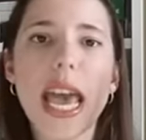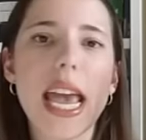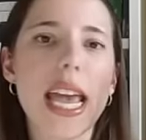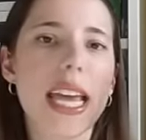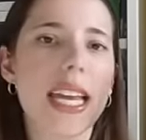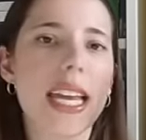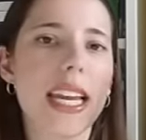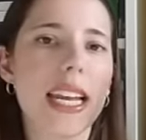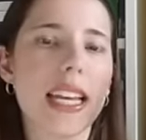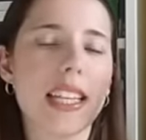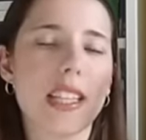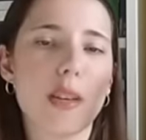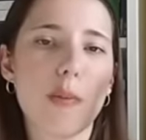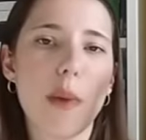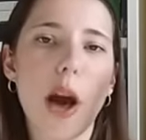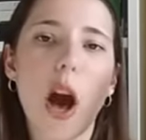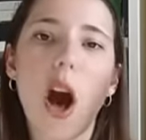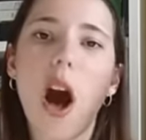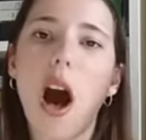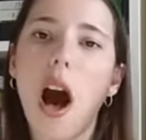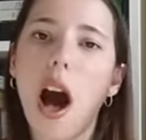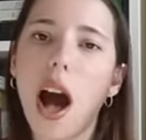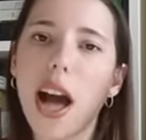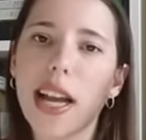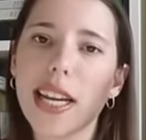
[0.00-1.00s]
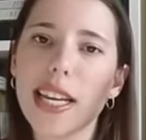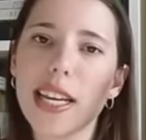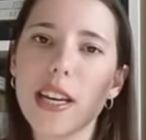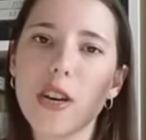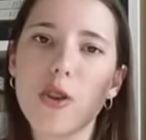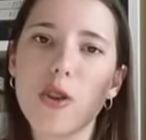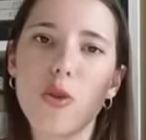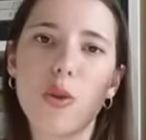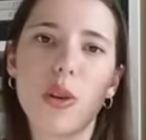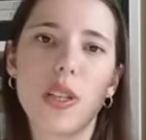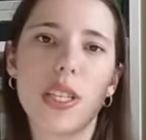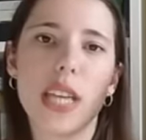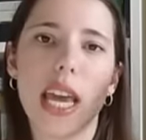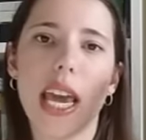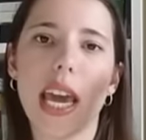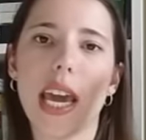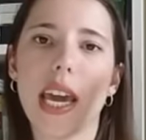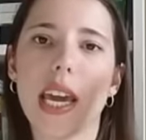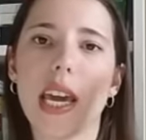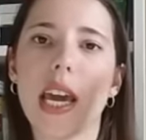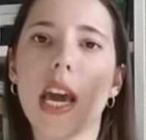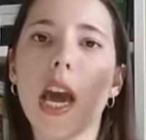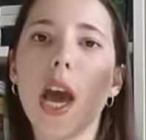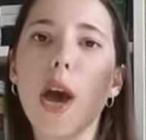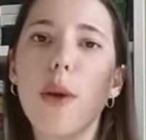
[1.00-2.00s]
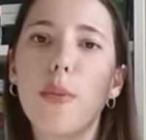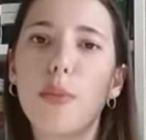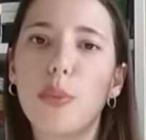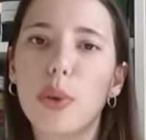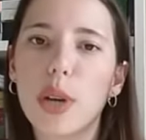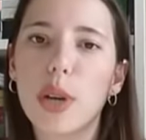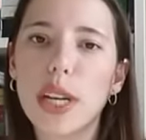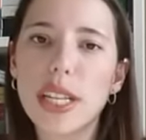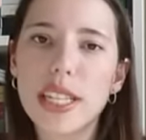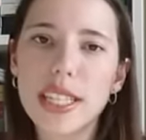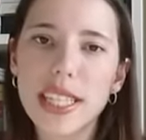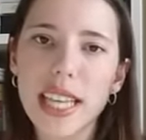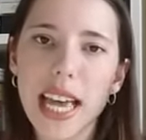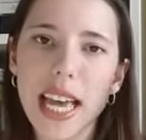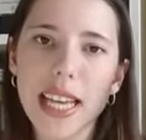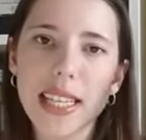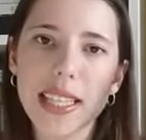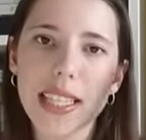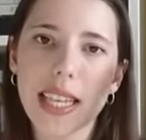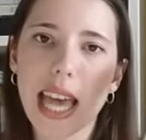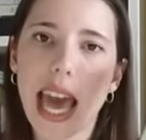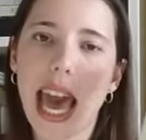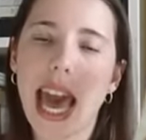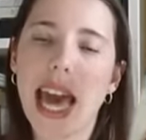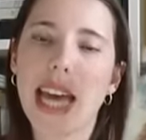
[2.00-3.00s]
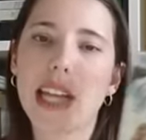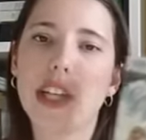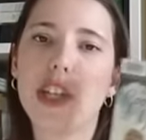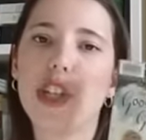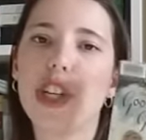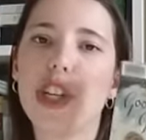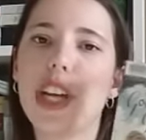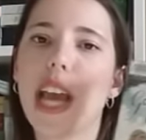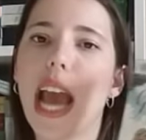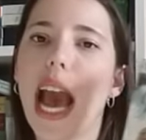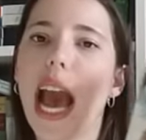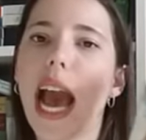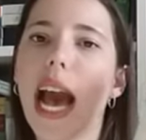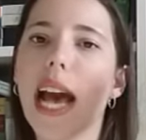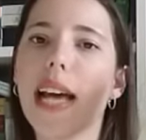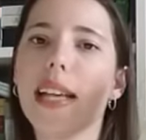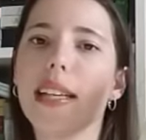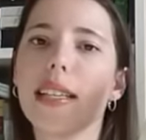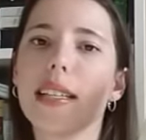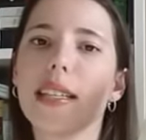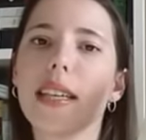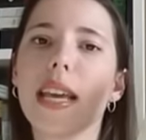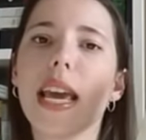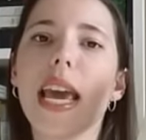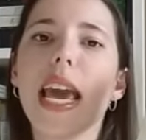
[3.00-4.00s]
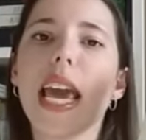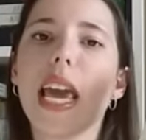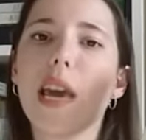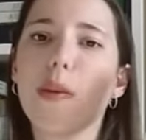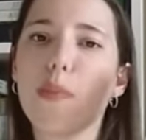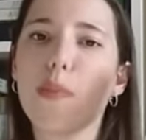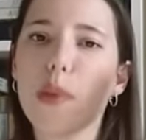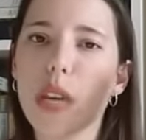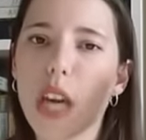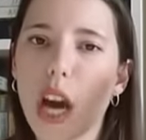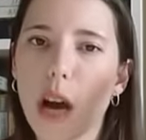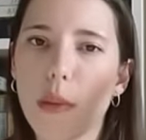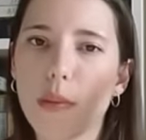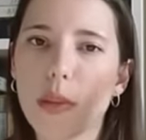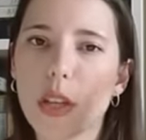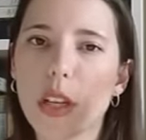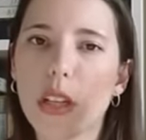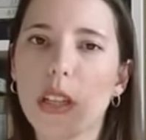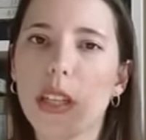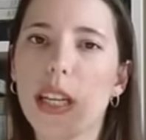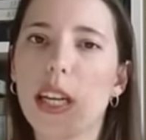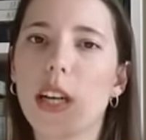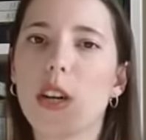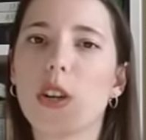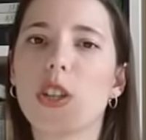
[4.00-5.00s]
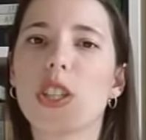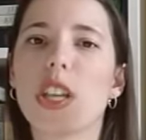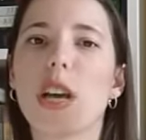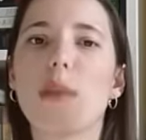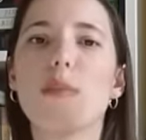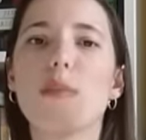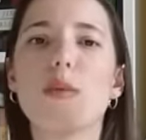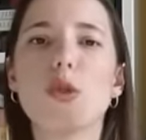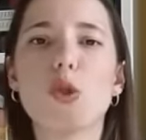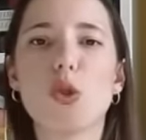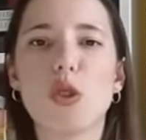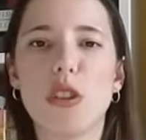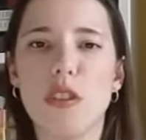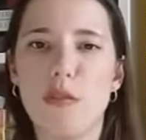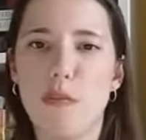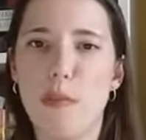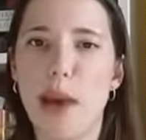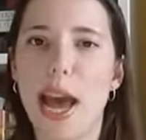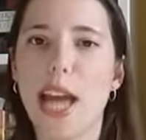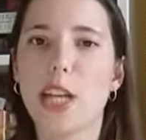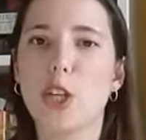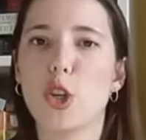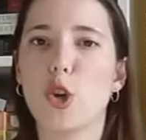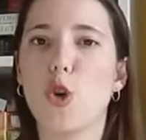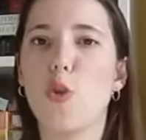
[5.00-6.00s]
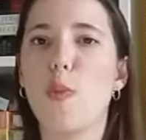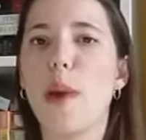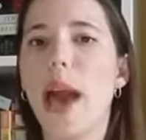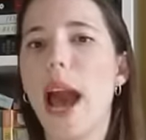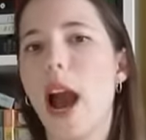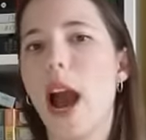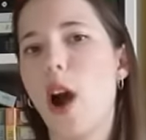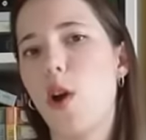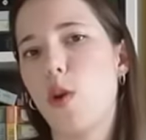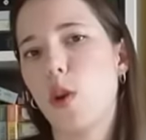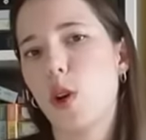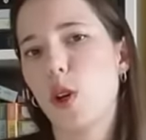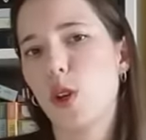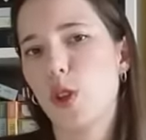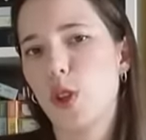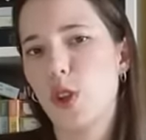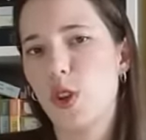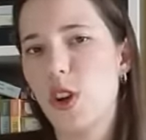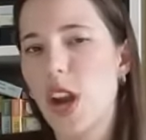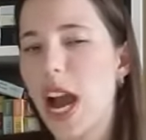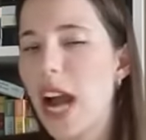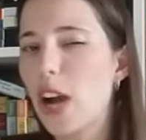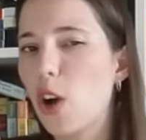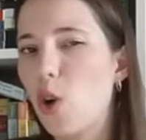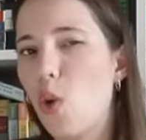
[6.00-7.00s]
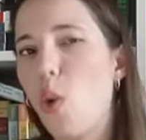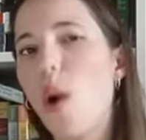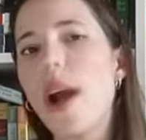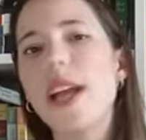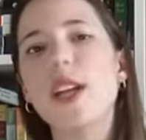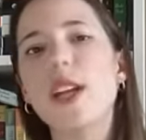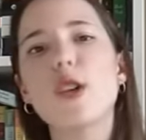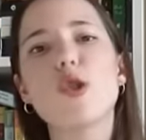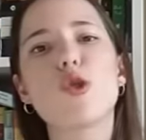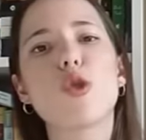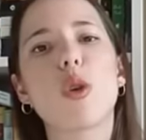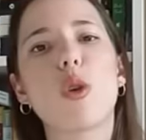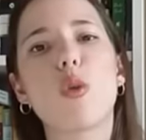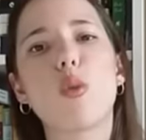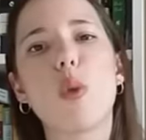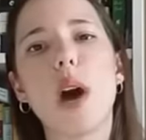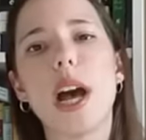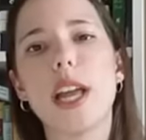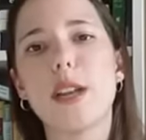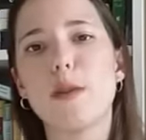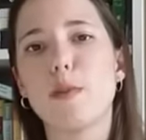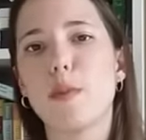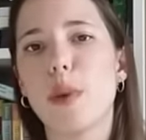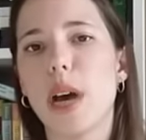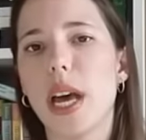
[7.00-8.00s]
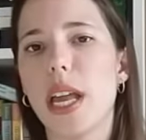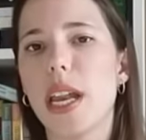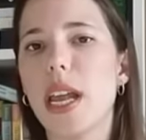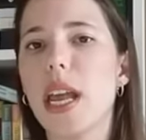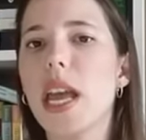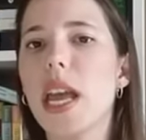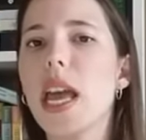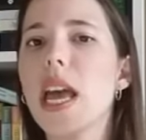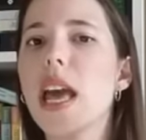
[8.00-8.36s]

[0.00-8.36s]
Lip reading: It is about Ani, who is a princess, and she has, it becomes clear, some sort of magical powers. They're not quite sure what, but